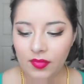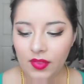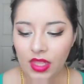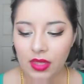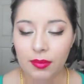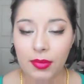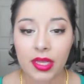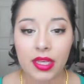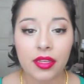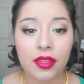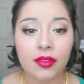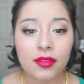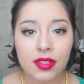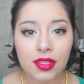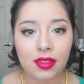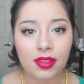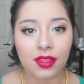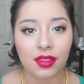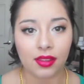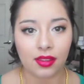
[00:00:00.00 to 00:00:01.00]
I've been
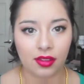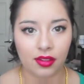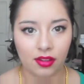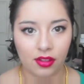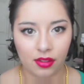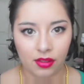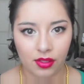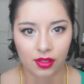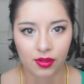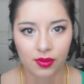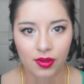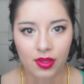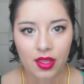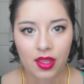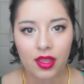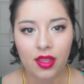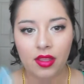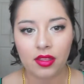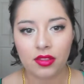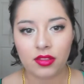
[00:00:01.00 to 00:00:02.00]
using the glitter glue
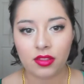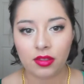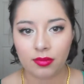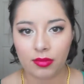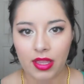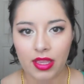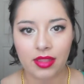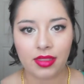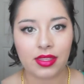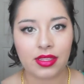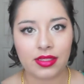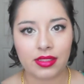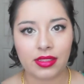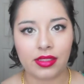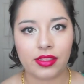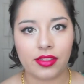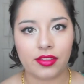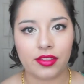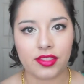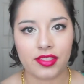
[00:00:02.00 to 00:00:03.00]
to make these
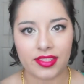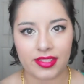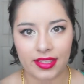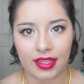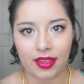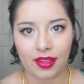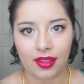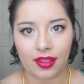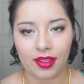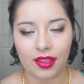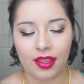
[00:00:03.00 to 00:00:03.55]
glitters stick,